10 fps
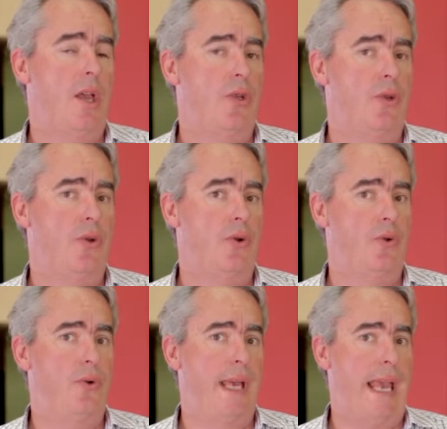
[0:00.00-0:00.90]
You
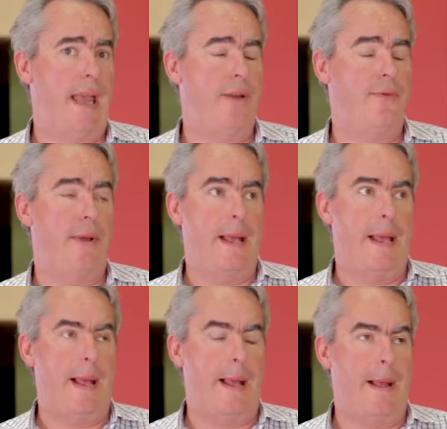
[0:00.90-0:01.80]
could have
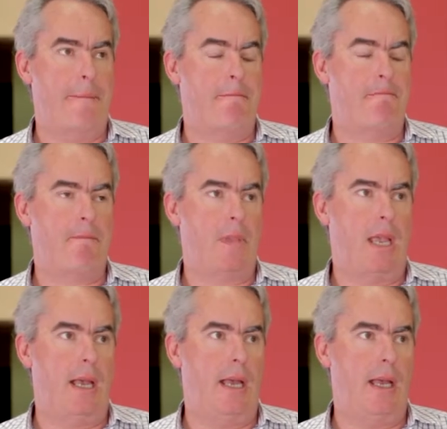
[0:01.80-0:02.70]

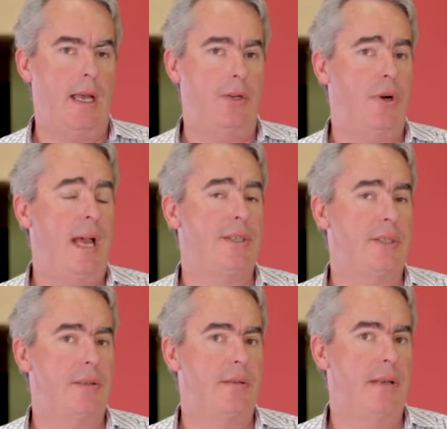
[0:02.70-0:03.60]
a
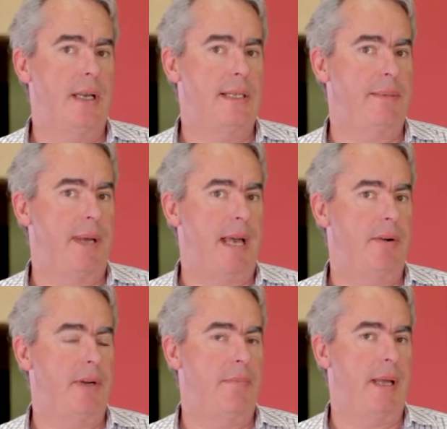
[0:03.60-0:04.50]
trust as a
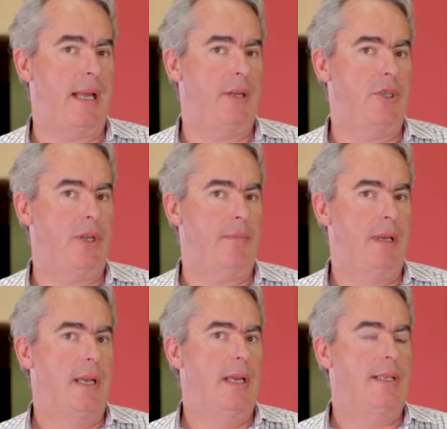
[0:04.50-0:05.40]
partner in a partnership.
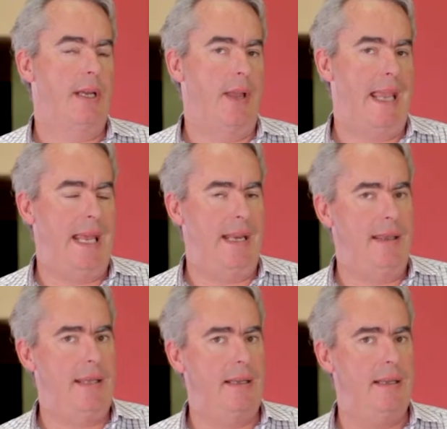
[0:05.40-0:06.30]
So
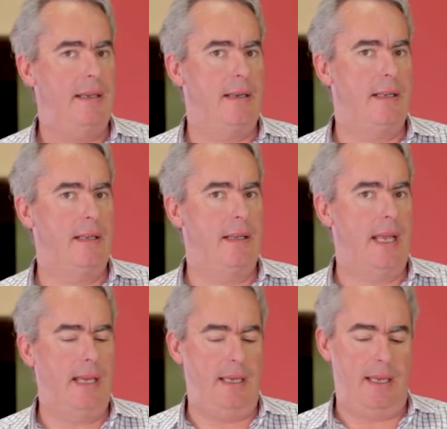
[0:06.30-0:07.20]
anything that,
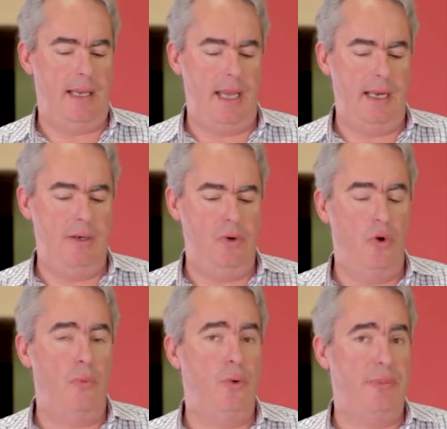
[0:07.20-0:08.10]
any
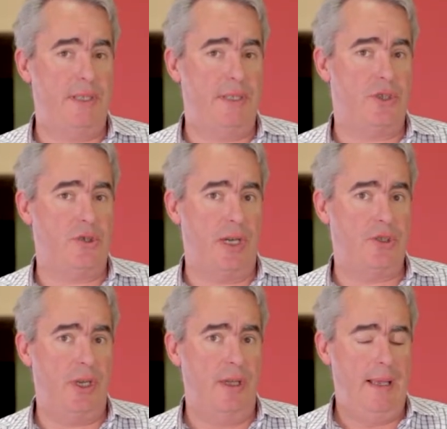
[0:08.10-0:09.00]
normal business
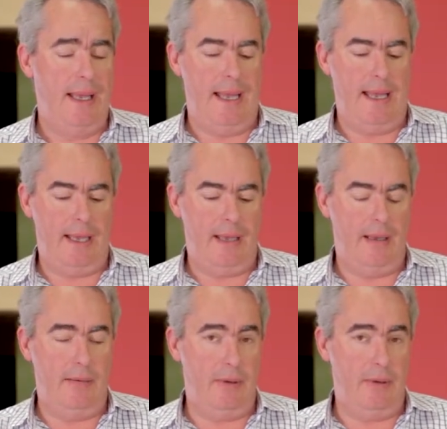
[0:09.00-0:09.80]
structure, a